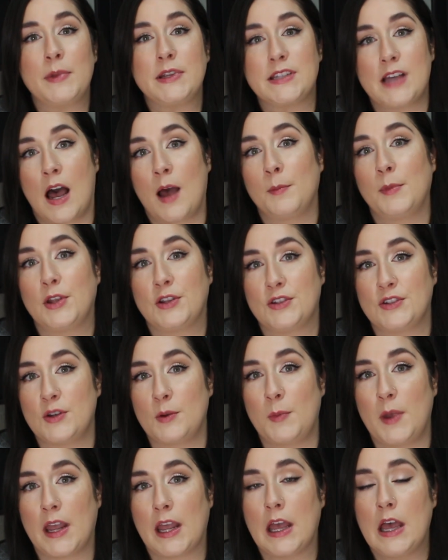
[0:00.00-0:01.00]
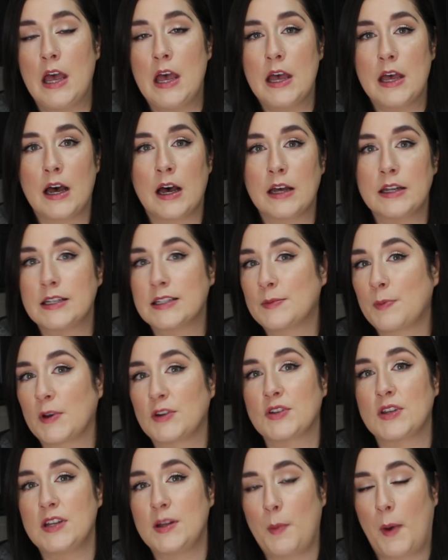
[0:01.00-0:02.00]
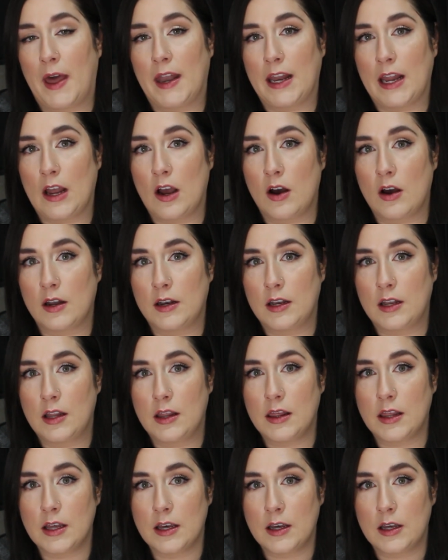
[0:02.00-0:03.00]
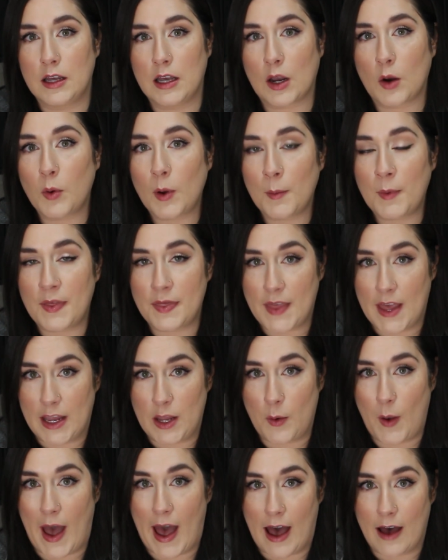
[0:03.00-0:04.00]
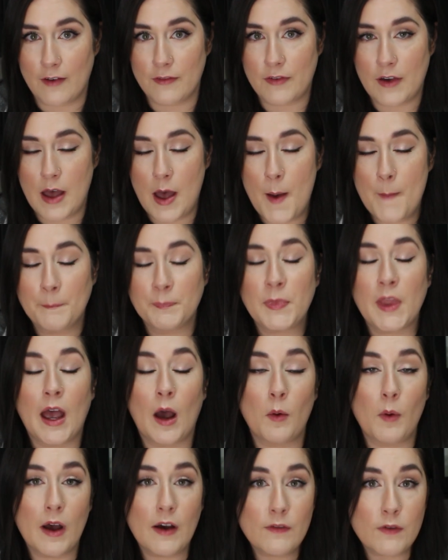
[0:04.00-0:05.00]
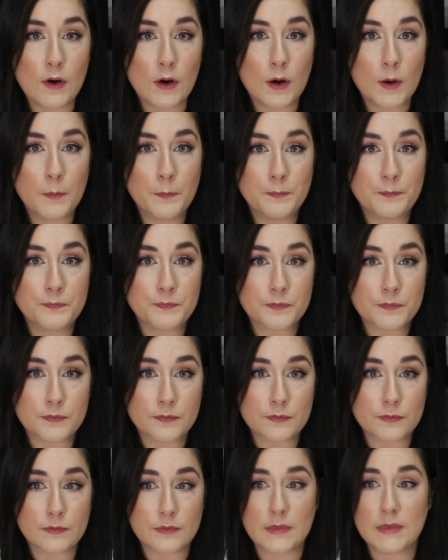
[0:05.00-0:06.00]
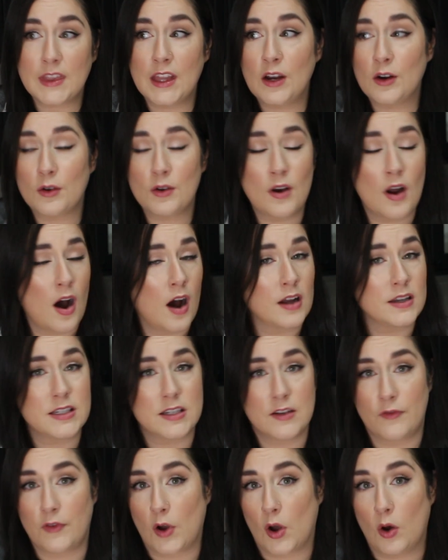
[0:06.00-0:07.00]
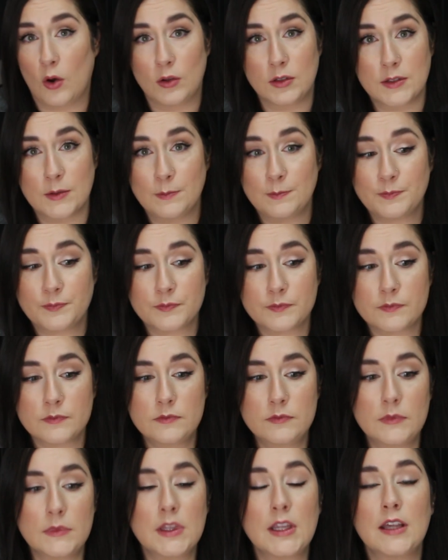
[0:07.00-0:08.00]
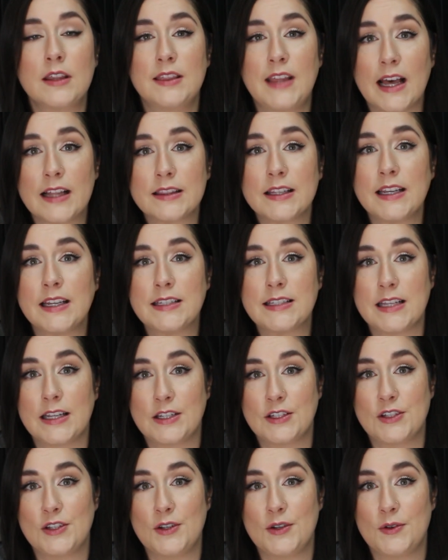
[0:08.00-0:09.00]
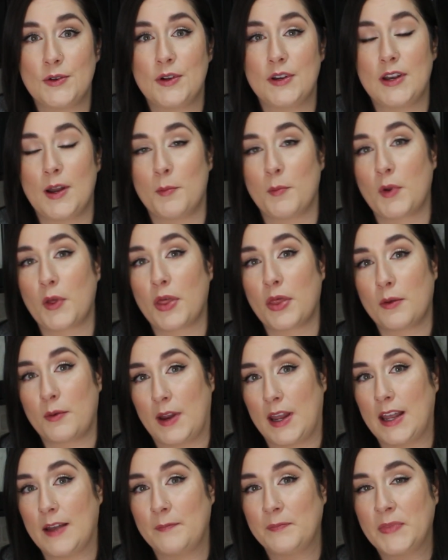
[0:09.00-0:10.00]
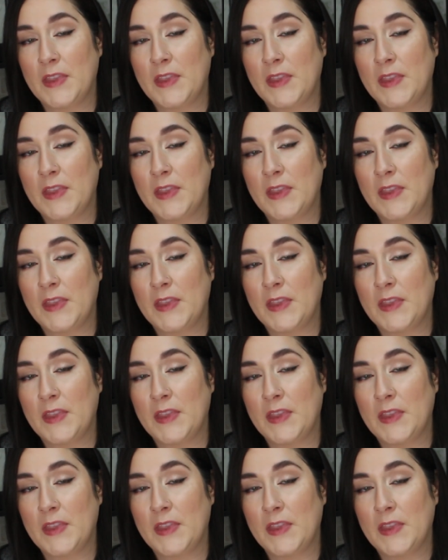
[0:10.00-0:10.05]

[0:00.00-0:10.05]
be time consuming, especially depending on the equipment that you have. However, they are not difficult. That leads into number three.